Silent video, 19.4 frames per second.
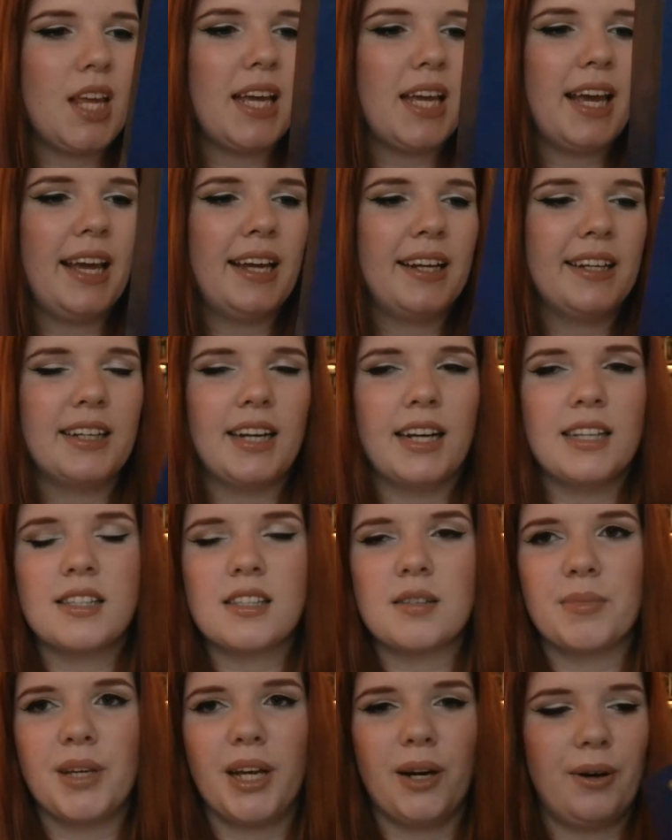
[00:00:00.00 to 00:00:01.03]
and got
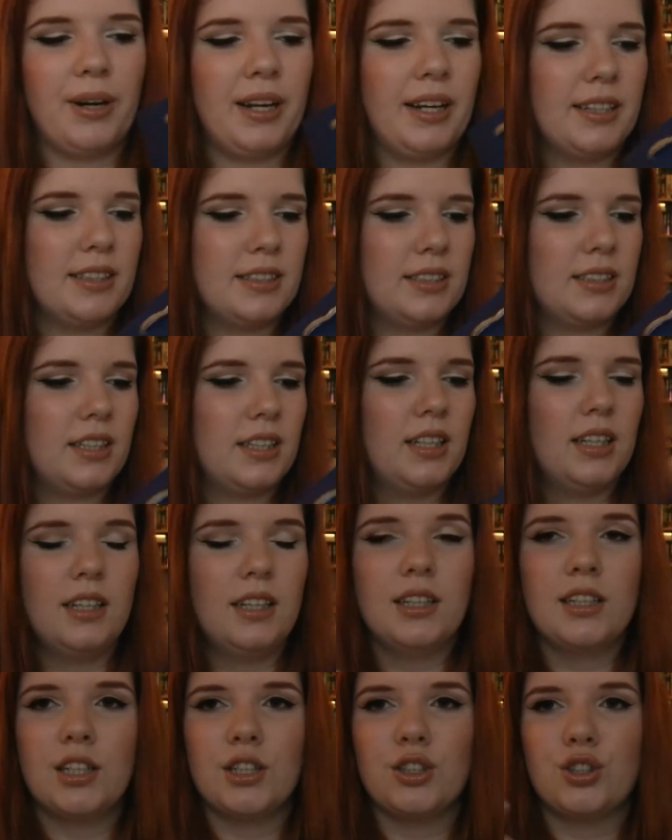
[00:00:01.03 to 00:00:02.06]
some earrings
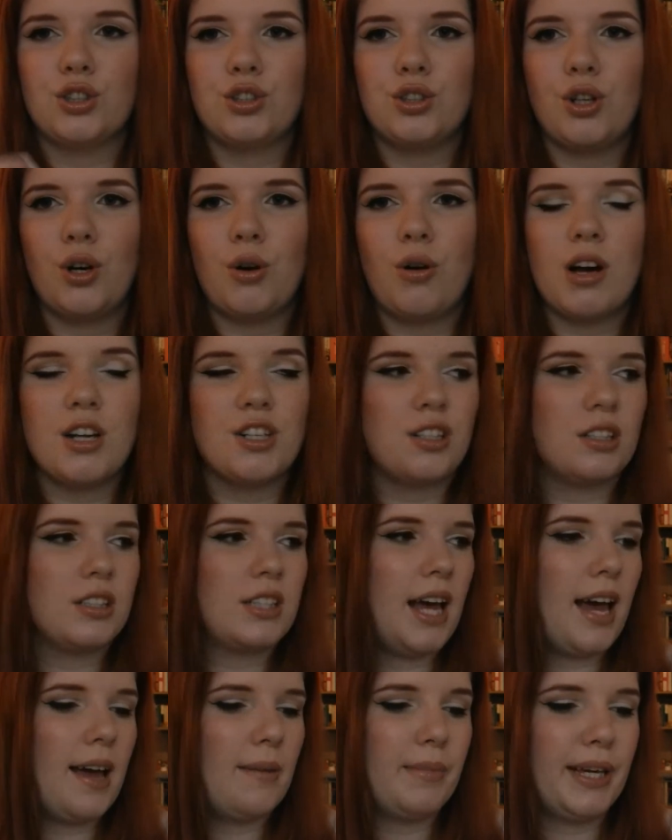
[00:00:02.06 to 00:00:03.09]
because you know I
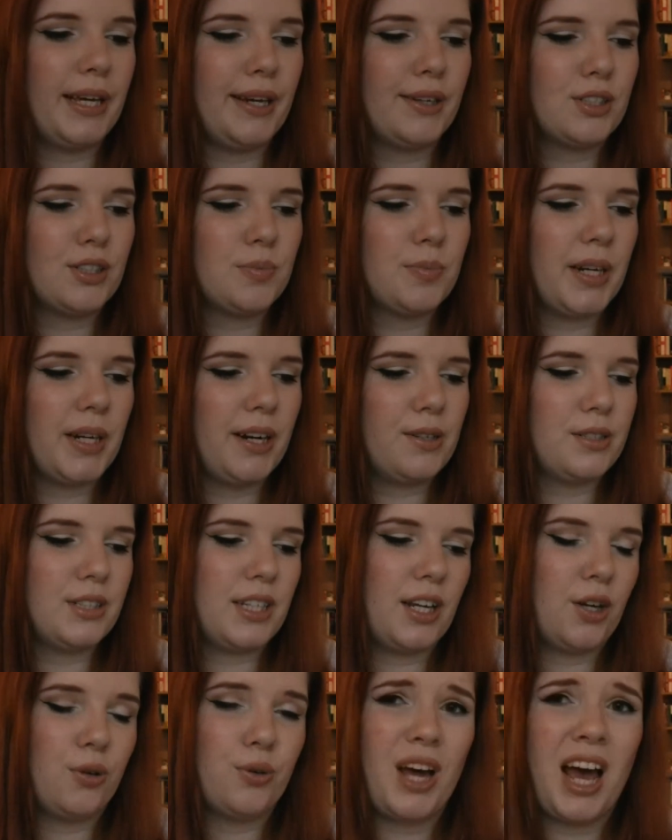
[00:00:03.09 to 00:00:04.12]
just had my ears pierced.
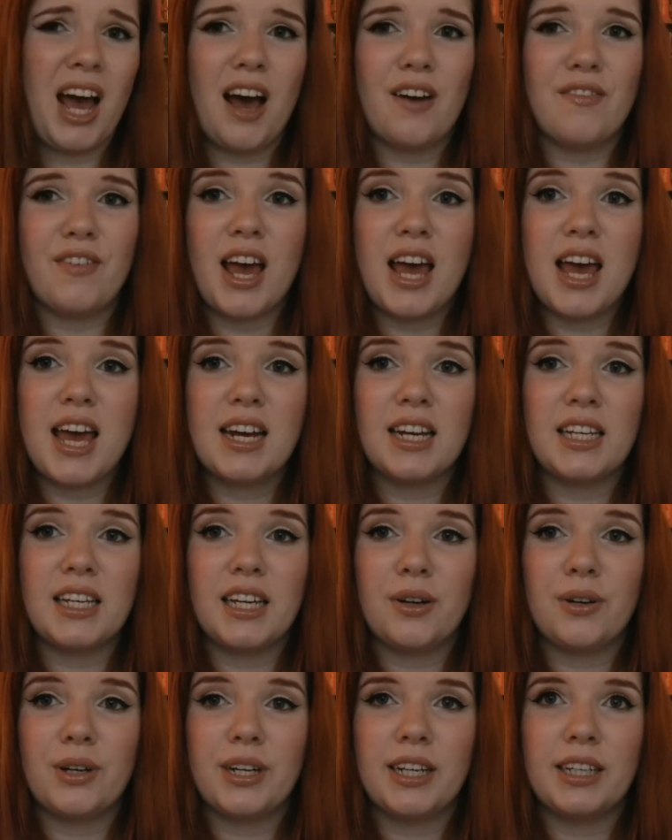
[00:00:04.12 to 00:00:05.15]
I don't have any
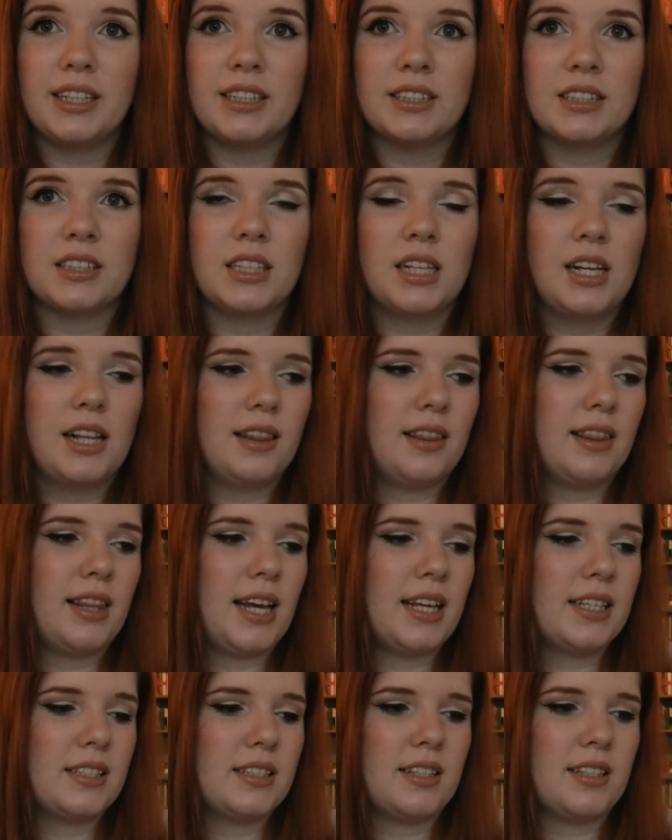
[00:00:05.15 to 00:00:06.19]
earrings.
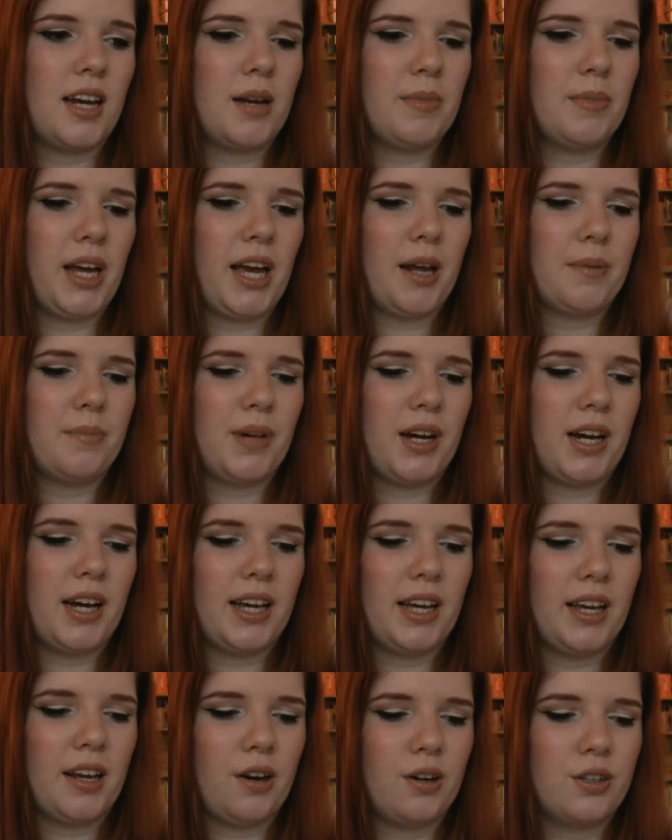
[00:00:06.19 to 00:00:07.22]
Last time I had
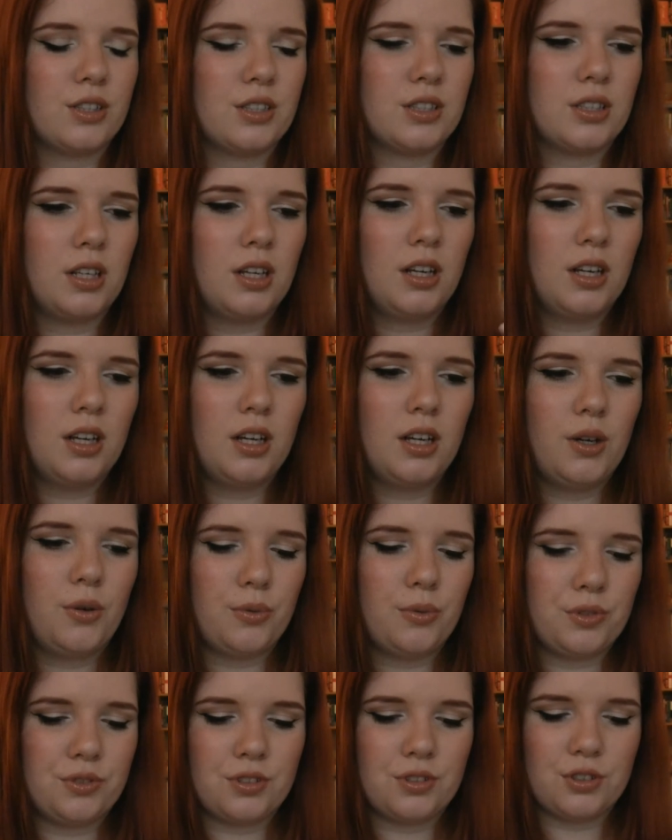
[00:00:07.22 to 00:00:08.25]
my ears
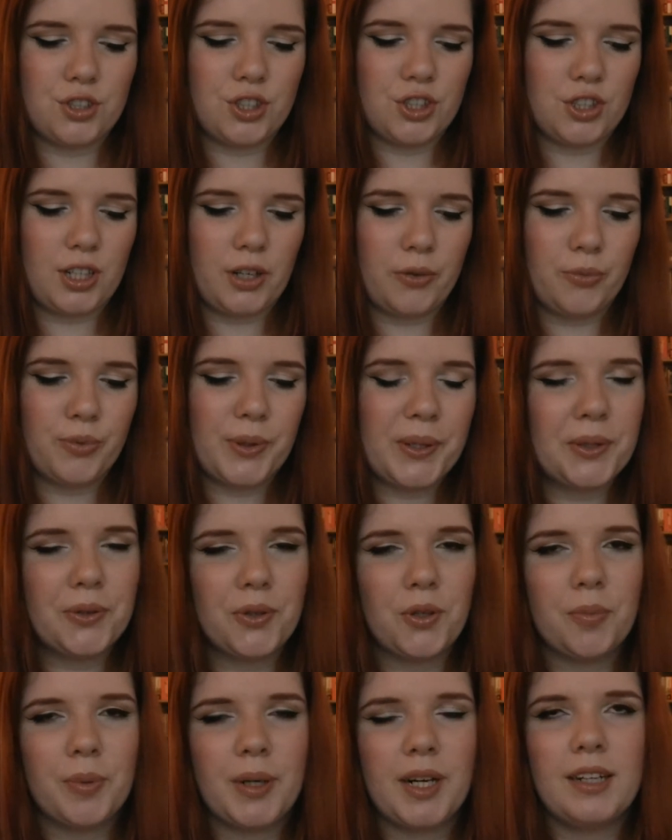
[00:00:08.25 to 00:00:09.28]
with just like
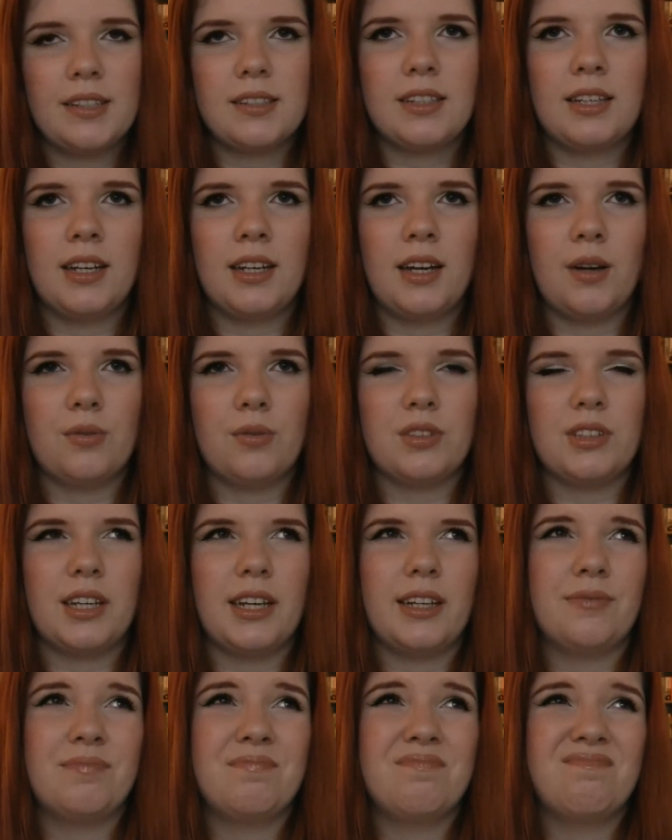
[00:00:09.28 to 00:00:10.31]
regular piercing, I was
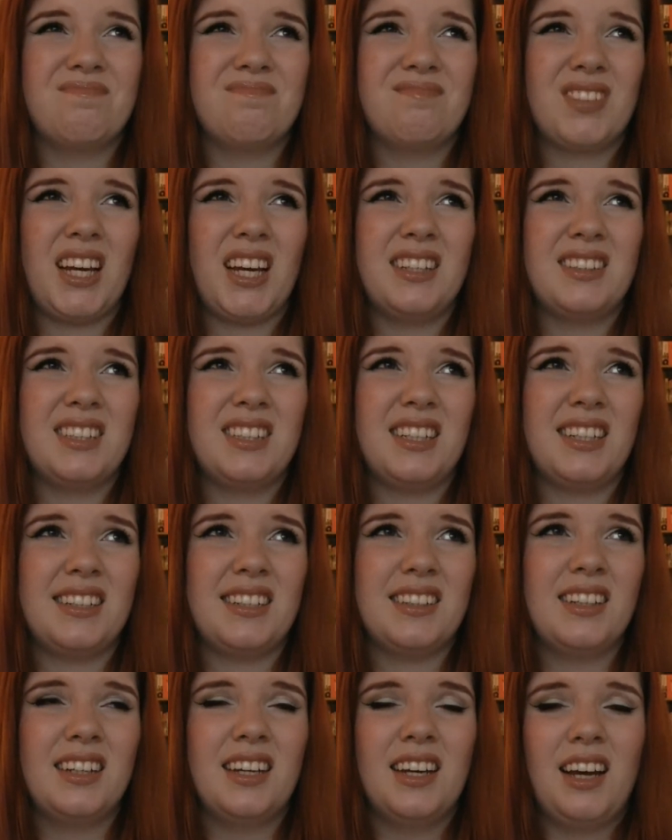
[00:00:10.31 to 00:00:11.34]
like 18
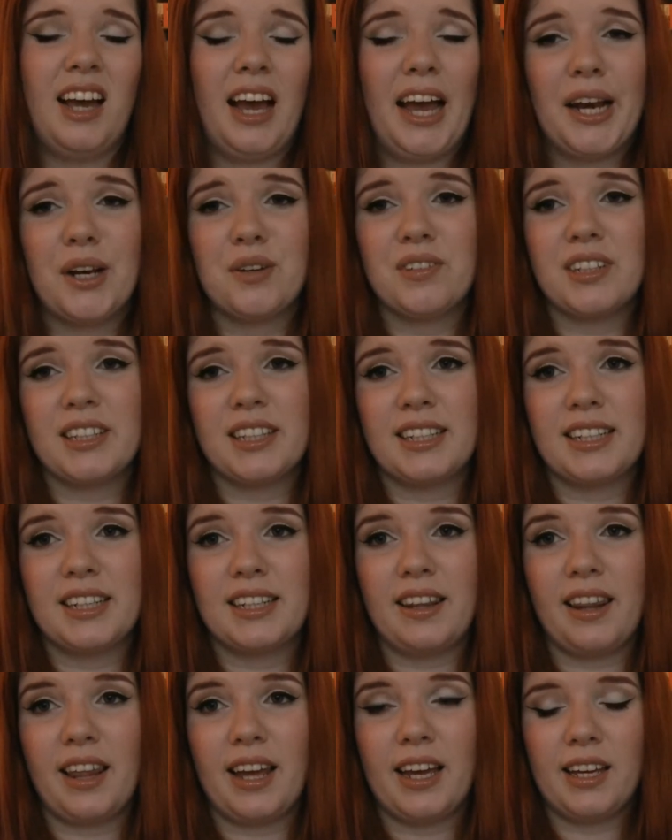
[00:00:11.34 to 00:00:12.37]
and I really
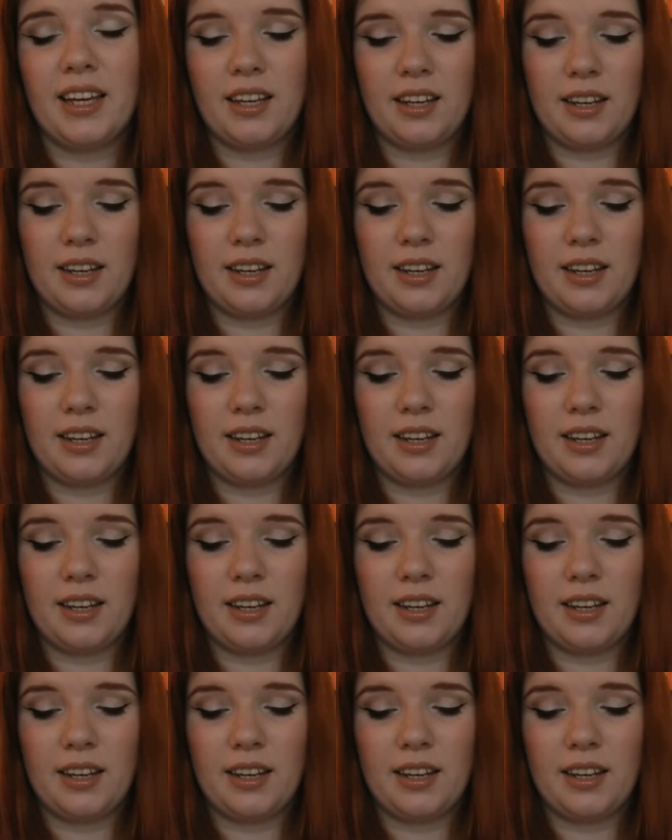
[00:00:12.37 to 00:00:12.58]
didn't like